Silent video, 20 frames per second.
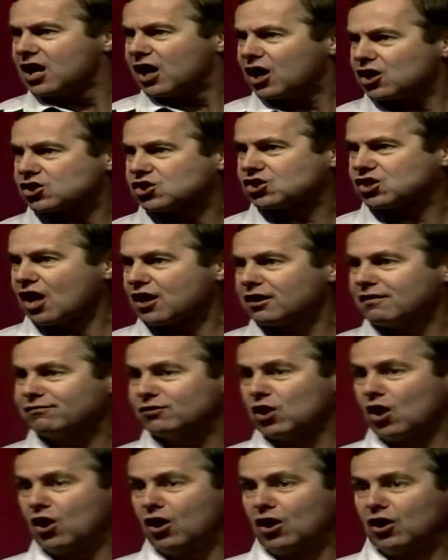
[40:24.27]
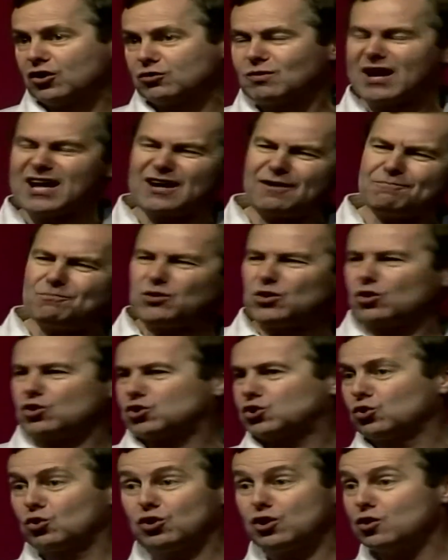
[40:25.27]
a son of God. Well, we're not
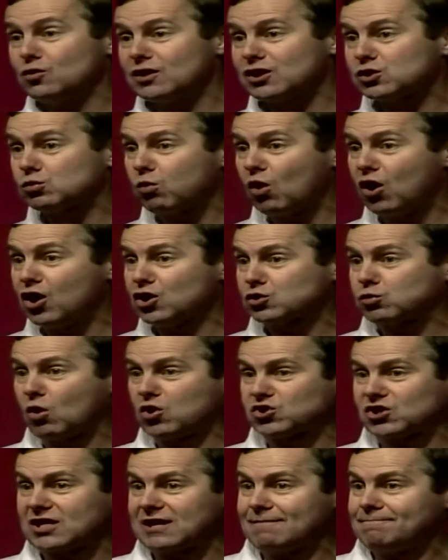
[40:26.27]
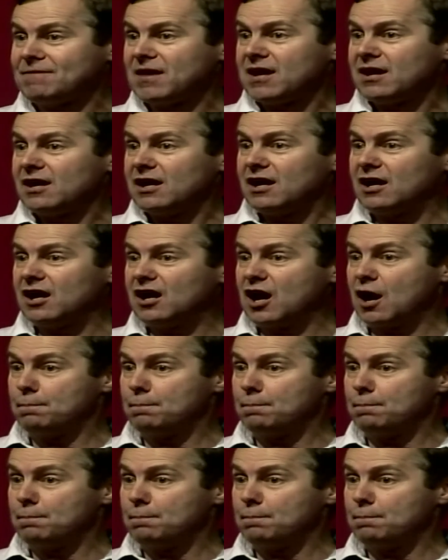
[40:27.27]
sure who this was. Was it a